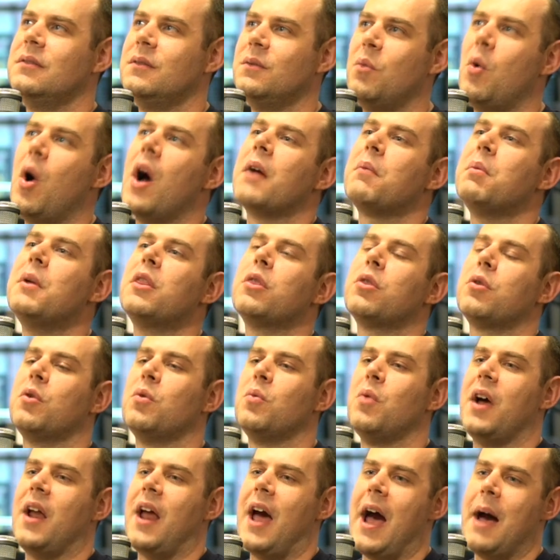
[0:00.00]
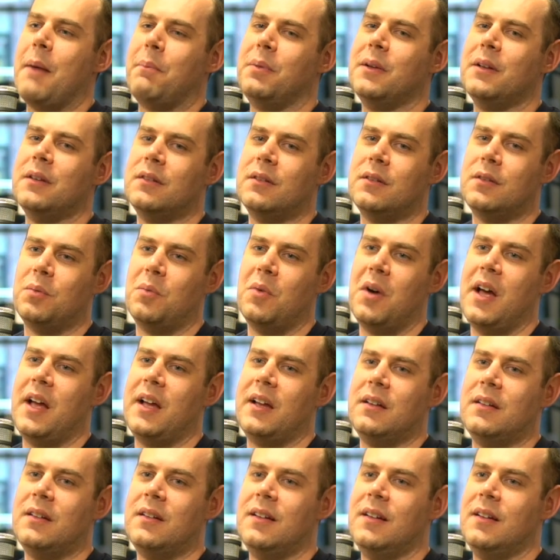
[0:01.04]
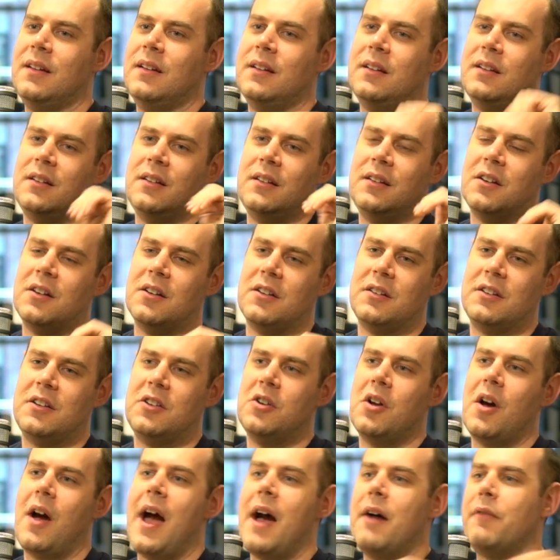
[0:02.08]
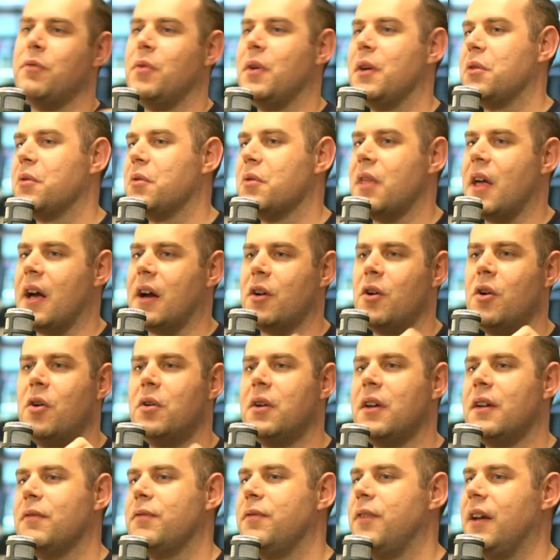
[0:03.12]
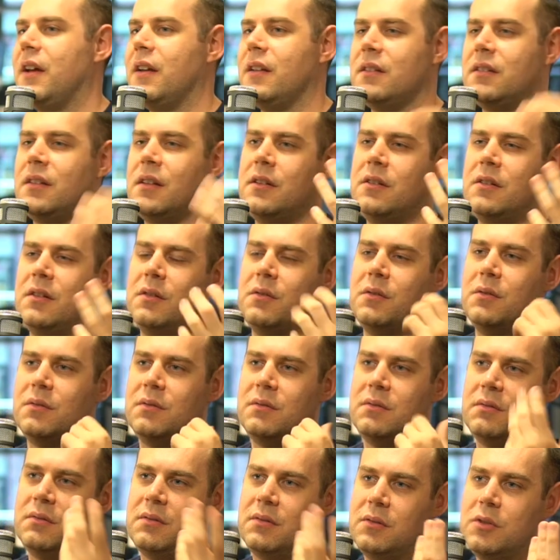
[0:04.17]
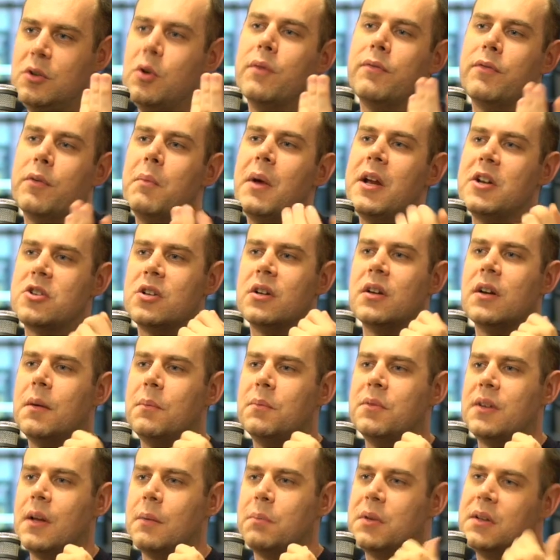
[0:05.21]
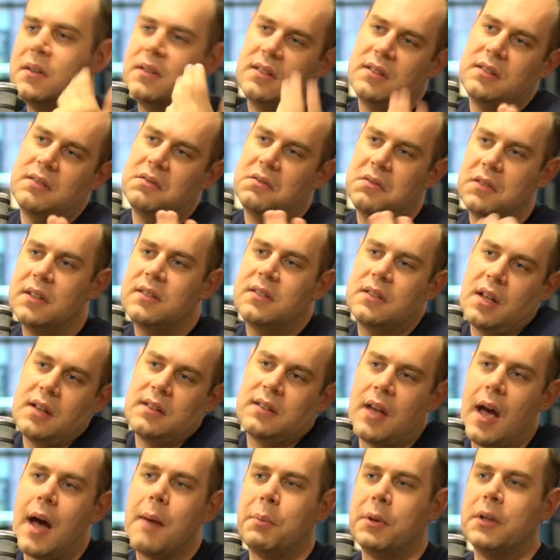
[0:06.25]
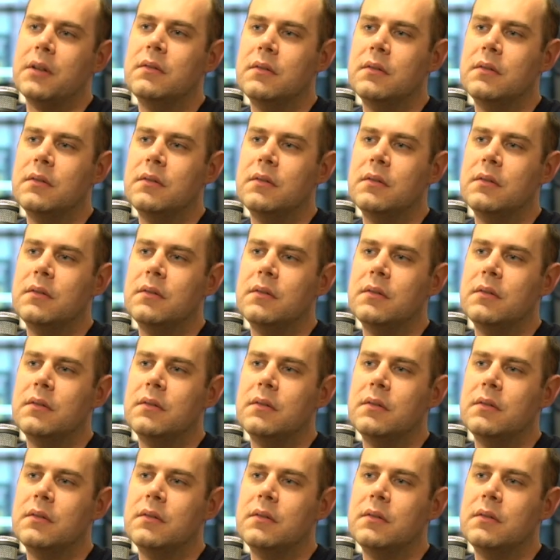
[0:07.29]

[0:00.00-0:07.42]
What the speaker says: walk me through what happens when you're, you know, halfway through that coding phase and new information comes up, because this does happen.